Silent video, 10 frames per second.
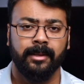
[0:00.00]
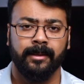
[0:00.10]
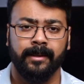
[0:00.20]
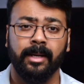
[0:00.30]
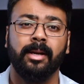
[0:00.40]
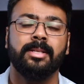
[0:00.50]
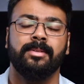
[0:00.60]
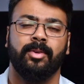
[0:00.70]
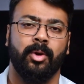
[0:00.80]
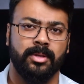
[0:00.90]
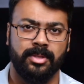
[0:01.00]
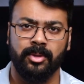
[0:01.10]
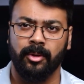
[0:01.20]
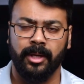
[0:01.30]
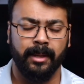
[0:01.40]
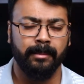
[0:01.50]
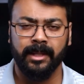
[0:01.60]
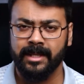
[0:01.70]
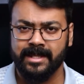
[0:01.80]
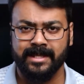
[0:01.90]
Uh, unless of course your cable
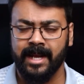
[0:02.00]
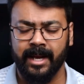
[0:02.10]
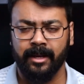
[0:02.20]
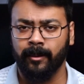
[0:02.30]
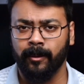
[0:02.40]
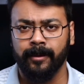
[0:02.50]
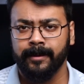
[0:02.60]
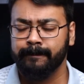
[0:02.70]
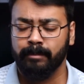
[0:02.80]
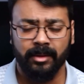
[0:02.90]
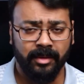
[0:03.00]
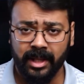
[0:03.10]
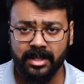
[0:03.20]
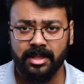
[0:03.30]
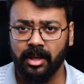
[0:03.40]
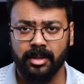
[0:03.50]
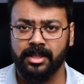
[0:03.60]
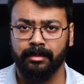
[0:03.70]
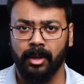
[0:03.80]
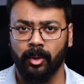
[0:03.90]
gets snagged or if it gets cut
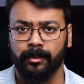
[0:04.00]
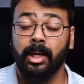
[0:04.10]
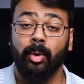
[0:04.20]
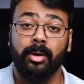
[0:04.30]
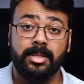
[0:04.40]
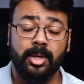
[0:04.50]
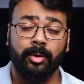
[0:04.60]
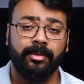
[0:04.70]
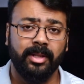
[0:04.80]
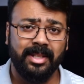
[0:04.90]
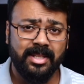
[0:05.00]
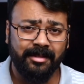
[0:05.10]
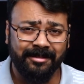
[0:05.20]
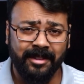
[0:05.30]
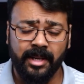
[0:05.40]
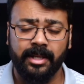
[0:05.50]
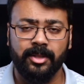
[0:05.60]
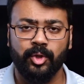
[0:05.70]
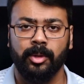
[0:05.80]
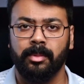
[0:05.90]
somehow. Now on a sound front, these are very
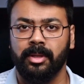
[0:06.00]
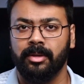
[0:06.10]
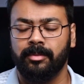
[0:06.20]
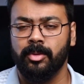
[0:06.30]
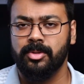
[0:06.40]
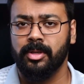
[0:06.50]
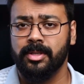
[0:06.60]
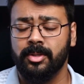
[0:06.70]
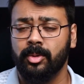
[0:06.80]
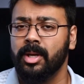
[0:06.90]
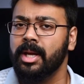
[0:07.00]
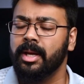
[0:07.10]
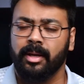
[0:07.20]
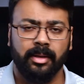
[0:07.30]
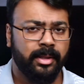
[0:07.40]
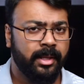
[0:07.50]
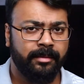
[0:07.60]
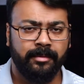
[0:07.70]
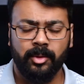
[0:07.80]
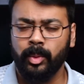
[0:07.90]
enjoyable earphones to listen to. Uh,
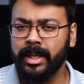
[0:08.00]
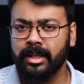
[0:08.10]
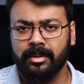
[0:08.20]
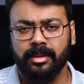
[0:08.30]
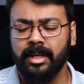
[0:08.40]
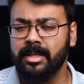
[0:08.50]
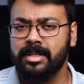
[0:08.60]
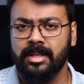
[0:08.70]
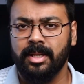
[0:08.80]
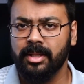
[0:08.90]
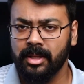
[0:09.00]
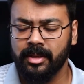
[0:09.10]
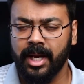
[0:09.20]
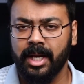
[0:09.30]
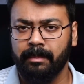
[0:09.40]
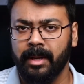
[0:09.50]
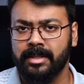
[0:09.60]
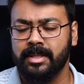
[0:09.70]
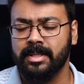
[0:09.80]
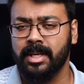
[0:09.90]
they've tweaked things in the right
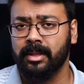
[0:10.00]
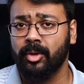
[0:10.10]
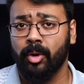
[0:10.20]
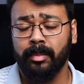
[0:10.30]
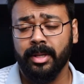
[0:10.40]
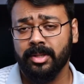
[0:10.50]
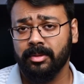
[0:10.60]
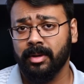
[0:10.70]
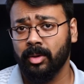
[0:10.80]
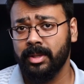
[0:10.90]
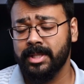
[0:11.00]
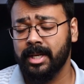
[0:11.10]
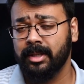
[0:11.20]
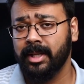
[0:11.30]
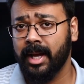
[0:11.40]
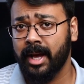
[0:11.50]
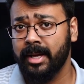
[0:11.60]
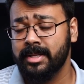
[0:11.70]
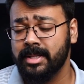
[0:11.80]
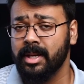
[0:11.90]
places, and the combination of how these handle their
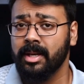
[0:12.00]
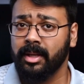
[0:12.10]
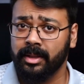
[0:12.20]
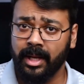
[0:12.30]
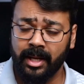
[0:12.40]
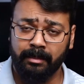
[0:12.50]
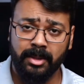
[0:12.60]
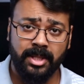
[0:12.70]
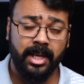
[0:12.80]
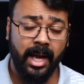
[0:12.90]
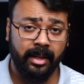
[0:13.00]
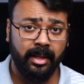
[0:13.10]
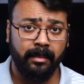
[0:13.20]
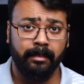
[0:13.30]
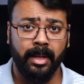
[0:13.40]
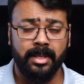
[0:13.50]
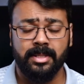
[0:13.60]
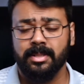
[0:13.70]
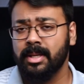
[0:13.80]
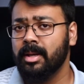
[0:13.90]
highs, their imaging and their
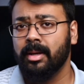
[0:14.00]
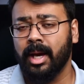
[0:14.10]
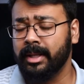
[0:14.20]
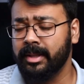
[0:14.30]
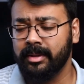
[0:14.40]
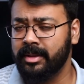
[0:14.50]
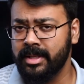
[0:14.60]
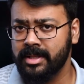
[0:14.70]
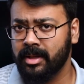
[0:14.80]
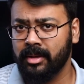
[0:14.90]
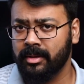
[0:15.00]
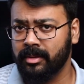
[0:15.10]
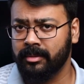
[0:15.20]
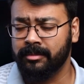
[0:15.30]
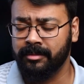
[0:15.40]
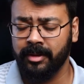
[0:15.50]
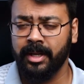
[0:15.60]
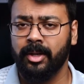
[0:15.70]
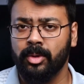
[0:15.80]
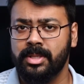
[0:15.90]
bass, I think these are a very
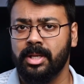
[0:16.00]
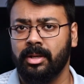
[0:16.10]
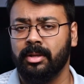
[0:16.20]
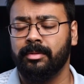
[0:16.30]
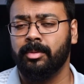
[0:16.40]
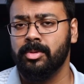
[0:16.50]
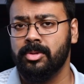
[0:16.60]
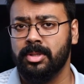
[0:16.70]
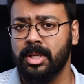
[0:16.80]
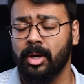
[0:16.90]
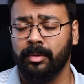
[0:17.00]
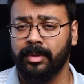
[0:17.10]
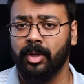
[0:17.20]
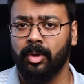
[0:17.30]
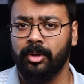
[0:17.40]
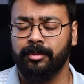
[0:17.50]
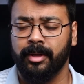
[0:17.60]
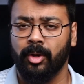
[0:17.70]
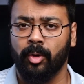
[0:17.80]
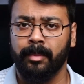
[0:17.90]
good set of earphones to start off the
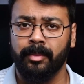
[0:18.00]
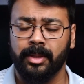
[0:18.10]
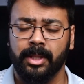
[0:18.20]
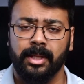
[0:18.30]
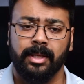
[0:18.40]
audiophile hobby with.